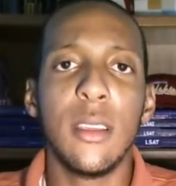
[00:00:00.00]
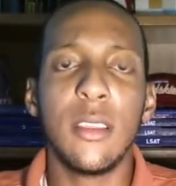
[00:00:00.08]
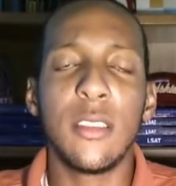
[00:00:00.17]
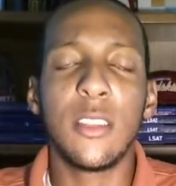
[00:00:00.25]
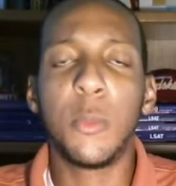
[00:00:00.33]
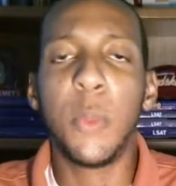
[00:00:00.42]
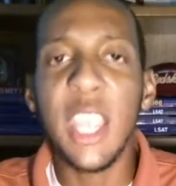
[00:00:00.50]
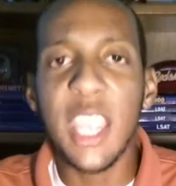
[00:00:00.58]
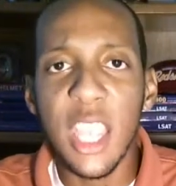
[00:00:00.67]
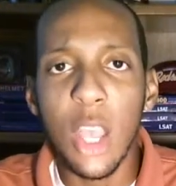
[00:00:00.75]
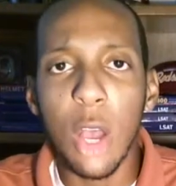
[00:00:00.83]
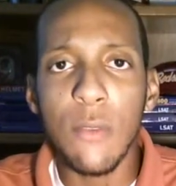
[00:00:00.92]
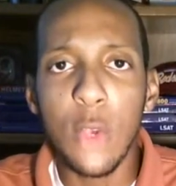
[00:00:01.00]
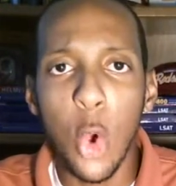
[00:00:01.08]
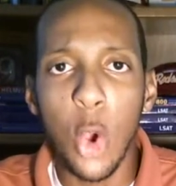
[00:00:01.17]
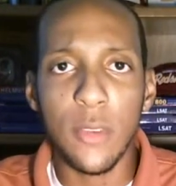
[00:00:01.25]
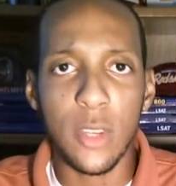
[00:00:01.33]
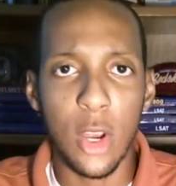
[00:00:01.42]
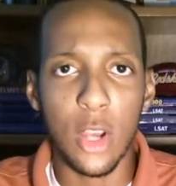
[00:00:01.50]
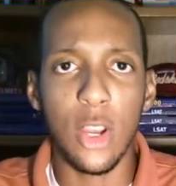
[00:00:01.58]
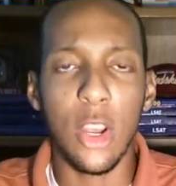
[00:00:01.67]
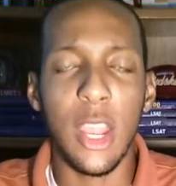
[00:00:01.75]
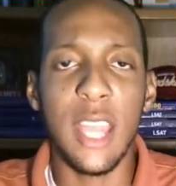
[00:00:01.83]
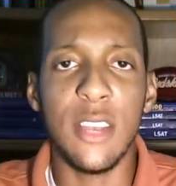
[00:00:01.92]
speaking of North
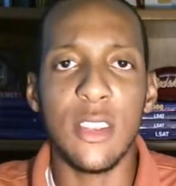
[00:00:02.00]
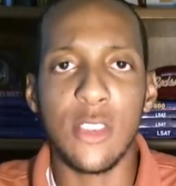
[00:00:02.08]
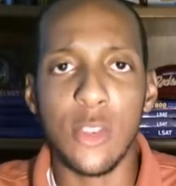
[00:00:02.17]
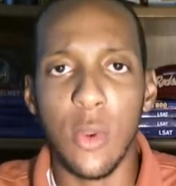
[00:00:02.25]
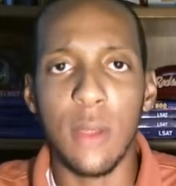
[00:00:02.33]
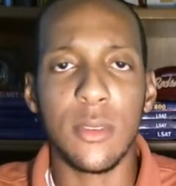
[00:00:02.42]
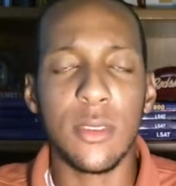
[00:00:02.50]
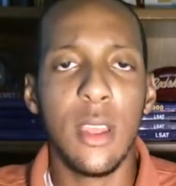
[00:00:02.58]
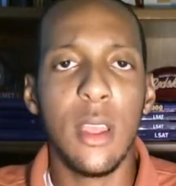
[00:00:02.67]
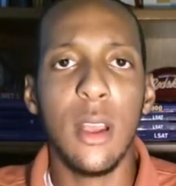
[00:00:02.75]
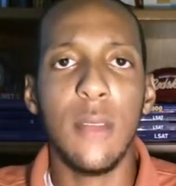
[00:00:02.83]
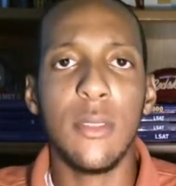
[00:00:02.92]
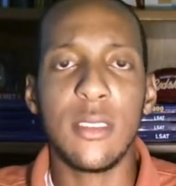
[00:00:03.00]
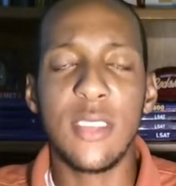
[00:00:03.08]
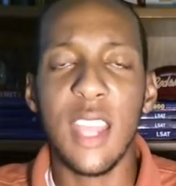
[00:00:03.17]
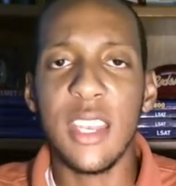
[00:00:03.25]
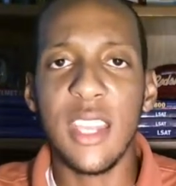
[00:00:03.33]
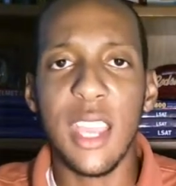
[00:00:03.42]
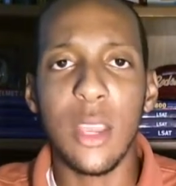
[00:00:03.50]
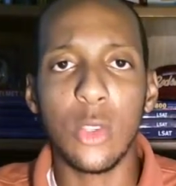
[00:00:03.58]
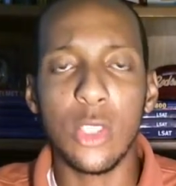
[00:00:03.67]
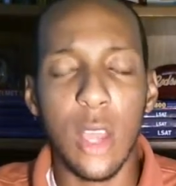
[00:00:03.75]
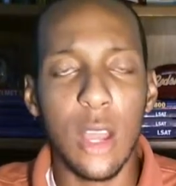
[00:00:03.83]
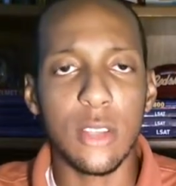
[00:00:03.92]
Turner and the strengths of the San Diego
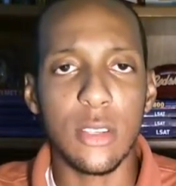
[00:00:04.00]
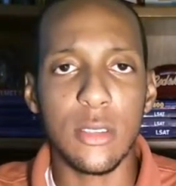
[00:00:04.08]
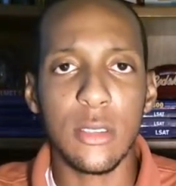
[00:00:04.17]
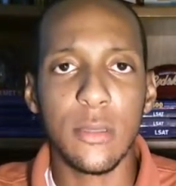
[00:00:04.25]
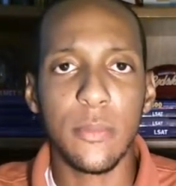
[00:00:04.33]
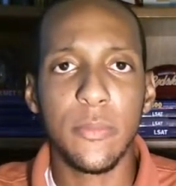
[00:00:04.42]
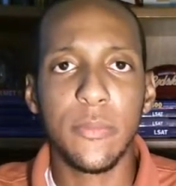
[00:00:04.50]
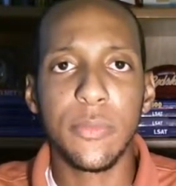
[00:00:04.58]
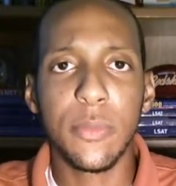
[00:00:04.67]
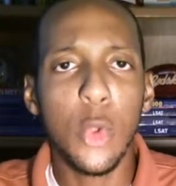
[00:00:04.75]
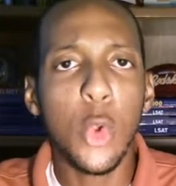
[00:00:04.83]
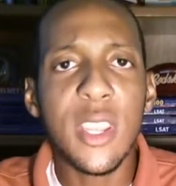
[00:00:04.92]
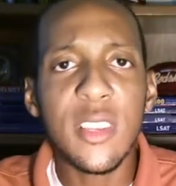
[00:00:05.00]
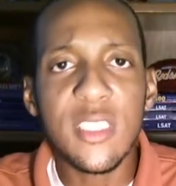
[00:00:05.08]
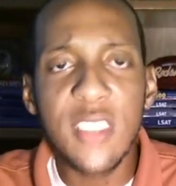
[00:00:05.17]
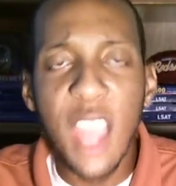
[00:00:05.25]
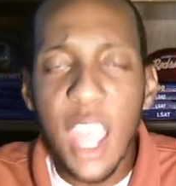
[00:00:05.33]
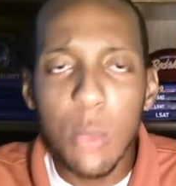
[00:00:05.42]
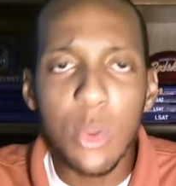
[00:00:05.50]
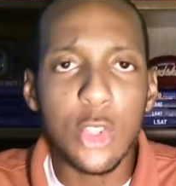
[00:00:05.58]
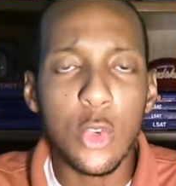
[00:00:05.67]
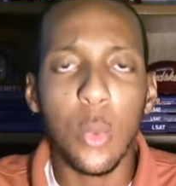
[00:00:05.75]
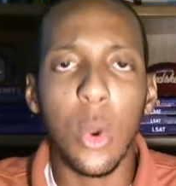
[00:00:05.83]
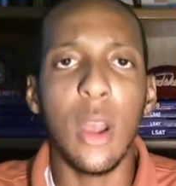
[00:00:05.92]
Chargers, you can say
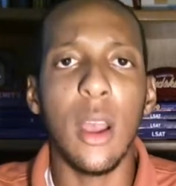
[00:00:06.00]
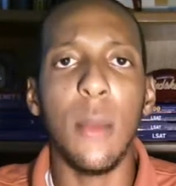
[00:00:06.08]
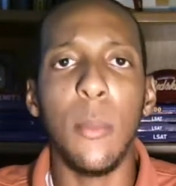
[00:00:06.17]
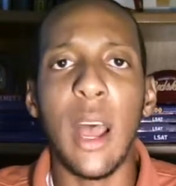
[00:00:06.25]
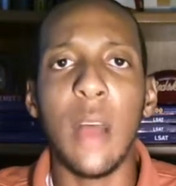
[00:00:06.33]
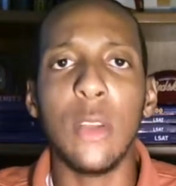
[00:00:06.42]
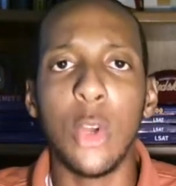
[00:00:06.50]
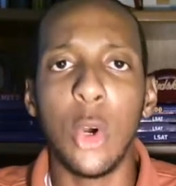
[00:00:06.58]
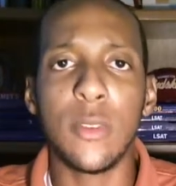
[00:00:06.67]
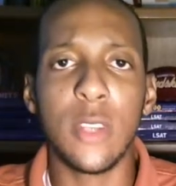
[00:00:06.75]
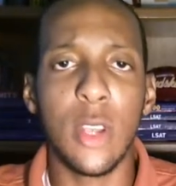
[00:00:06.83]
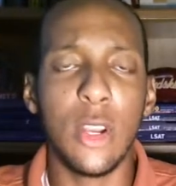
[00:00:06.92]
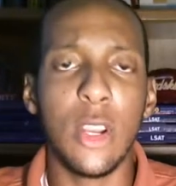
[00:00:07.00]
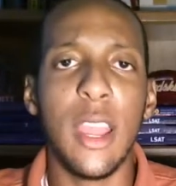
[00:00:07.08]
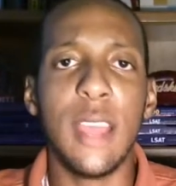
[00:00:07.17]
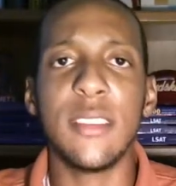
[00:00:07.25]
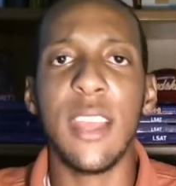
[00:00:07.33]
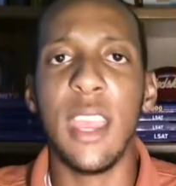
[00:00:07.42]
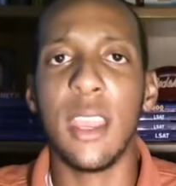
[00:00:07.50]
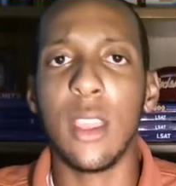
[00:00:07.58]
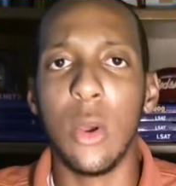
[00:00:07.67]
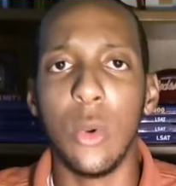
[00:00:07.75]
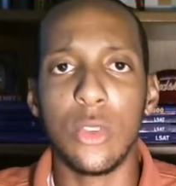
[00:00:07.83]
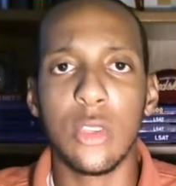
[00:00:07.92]
what you want about North Turner as a head
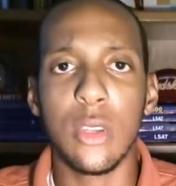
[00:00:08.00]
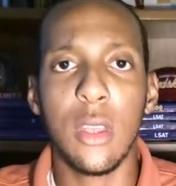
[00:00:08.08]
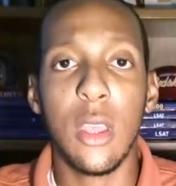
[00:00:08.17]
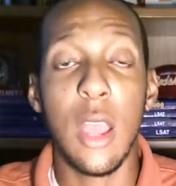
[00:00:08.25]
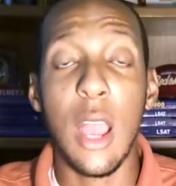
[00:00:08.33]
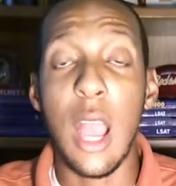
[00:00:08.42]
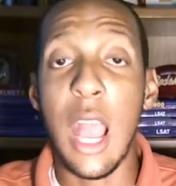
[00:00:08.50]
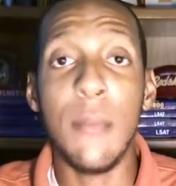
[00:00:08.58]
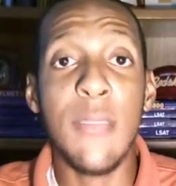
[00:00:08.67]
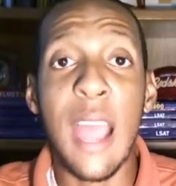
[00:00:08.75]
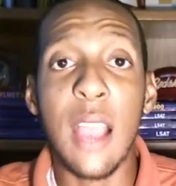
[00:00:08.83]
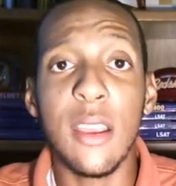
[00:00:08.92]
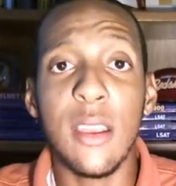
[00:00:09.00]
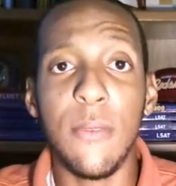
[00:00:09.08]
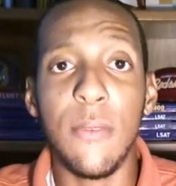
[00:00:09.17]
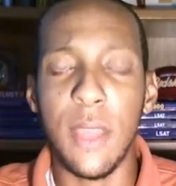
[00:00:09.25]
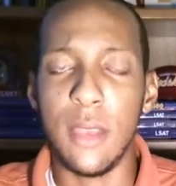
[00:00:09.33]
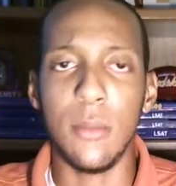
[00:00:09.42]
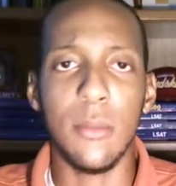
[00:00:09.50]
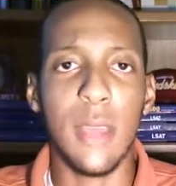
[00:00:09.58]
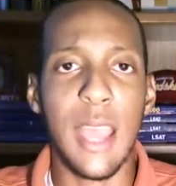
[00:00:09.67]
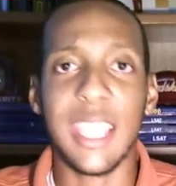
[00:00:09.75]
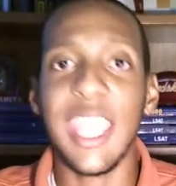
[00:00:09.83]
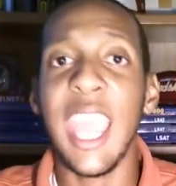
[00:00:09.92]
coach. I'm not going to defend him.
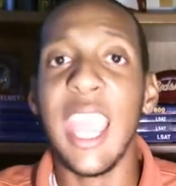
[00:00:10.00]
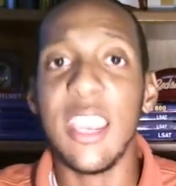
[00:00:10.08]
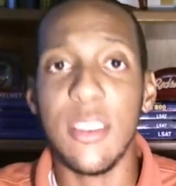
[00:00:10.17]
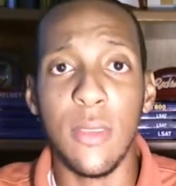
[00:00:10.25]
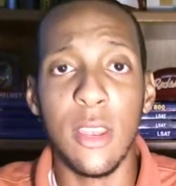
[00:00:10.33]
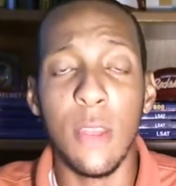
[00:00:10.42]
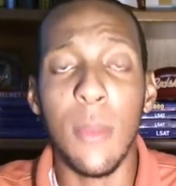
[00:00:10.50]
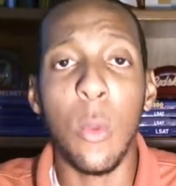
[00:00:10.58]
I can't defend him. I